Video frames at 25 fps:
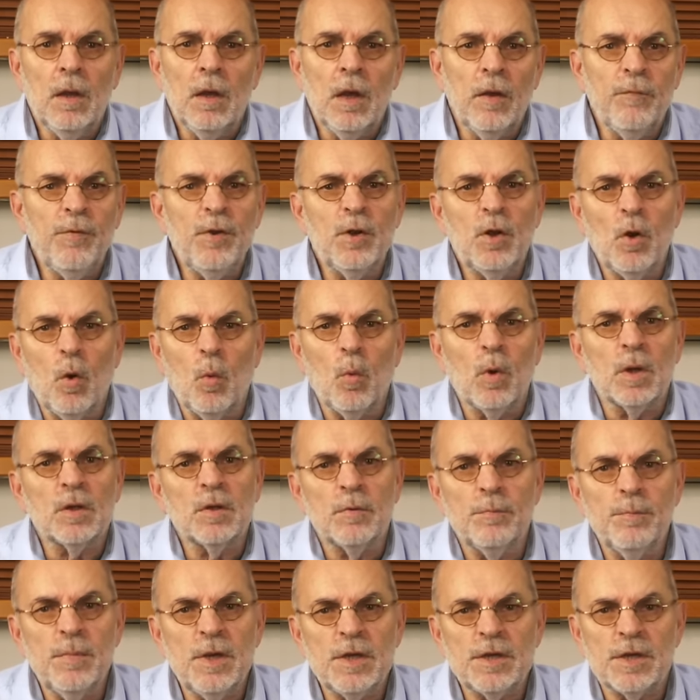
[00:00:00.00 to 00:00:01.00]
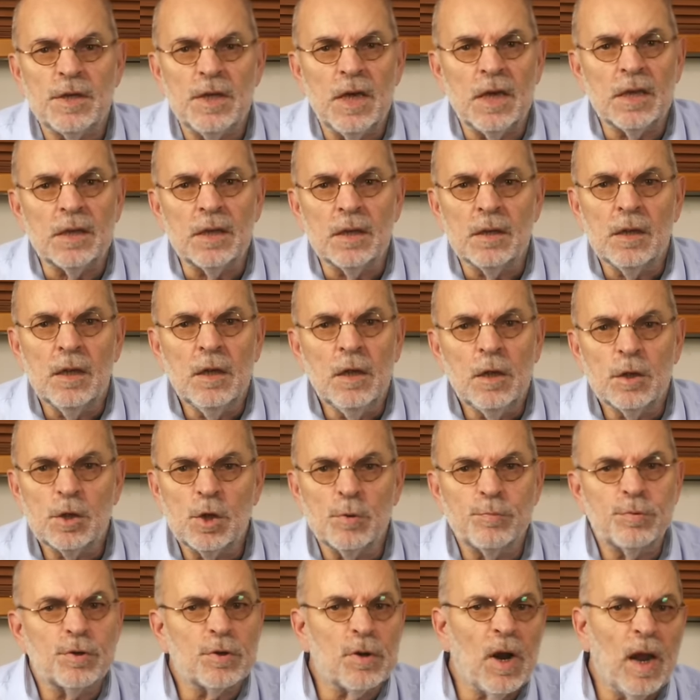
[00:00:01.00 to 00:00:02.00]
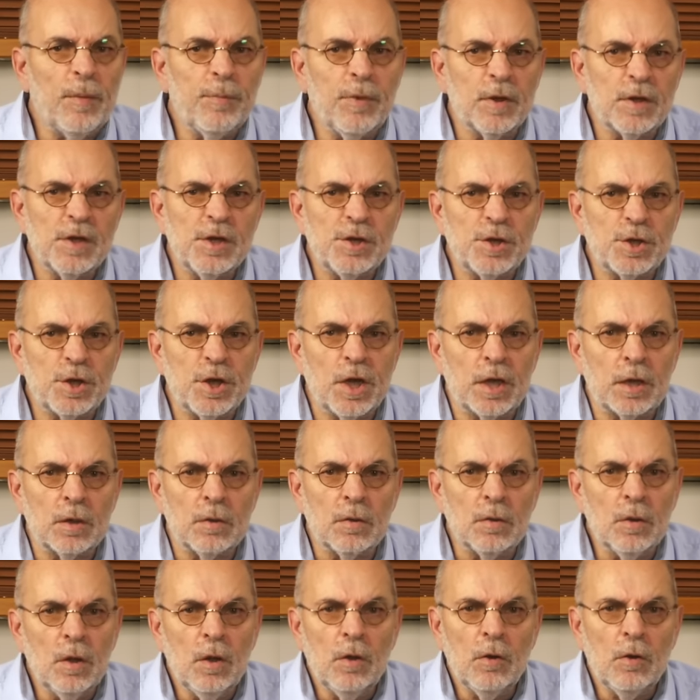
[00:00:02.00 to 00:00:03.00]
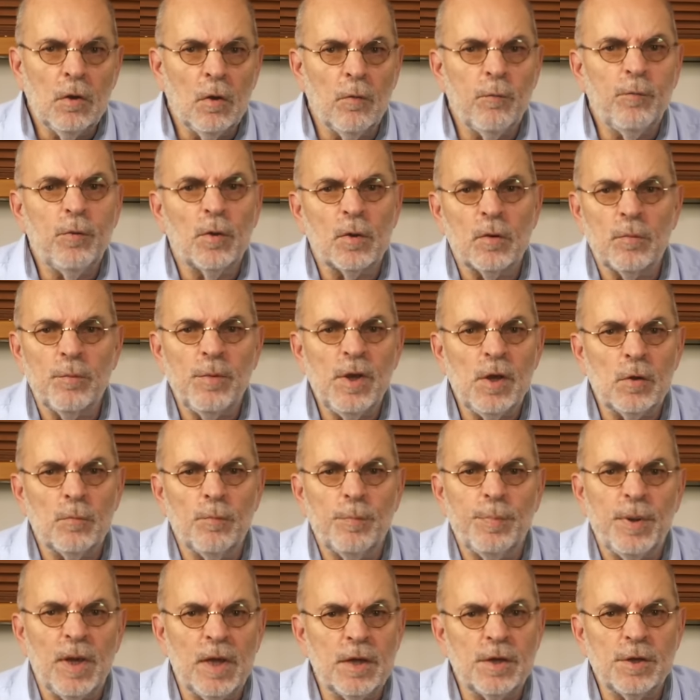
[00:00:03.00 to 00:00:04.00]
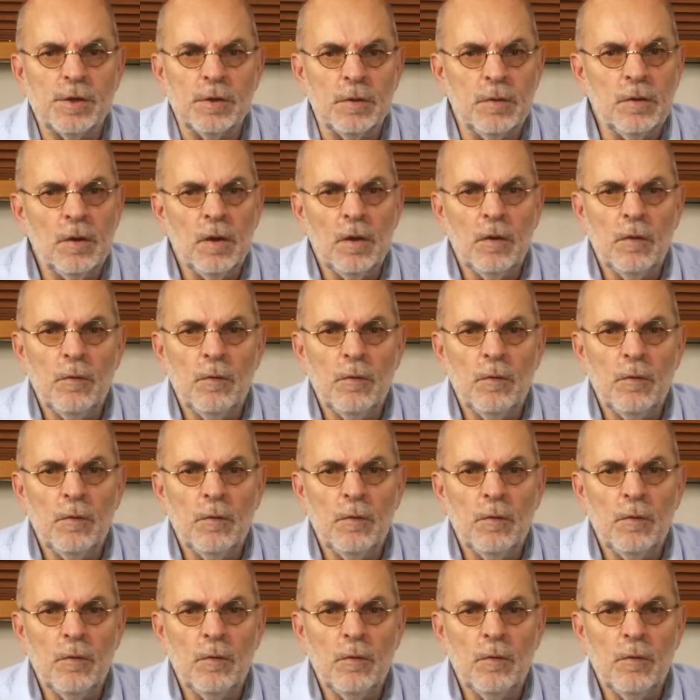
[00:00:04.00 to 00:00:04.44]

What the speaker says: If you don't want to miss that, subscribe to this channel or follow me on Patreon,